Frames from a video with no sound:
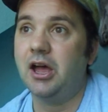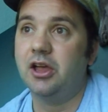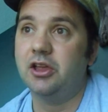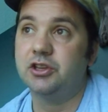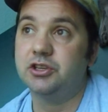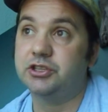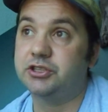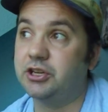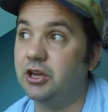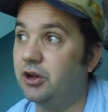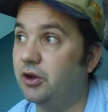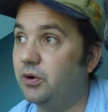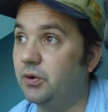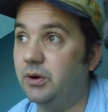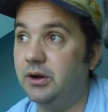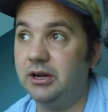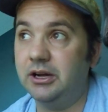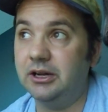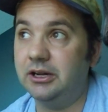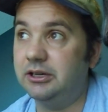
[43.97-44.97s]
So,
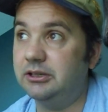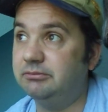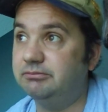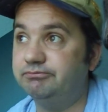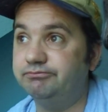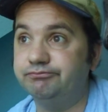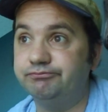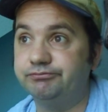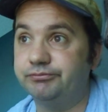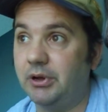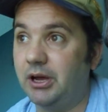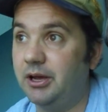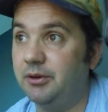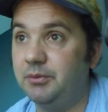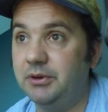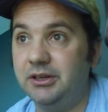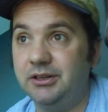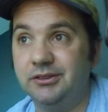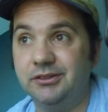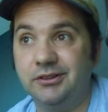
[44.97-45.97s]

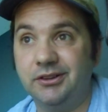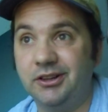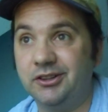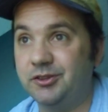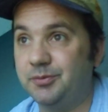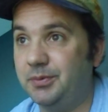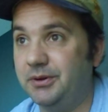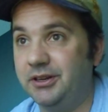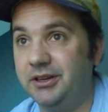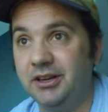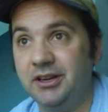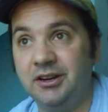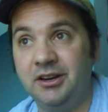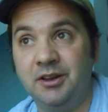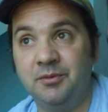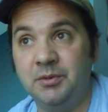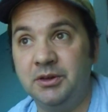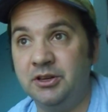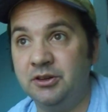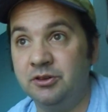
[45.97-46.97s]
let's
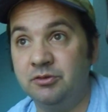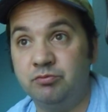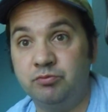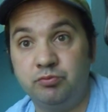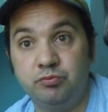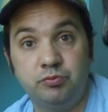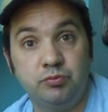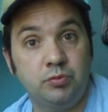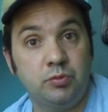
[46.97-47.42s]
begin.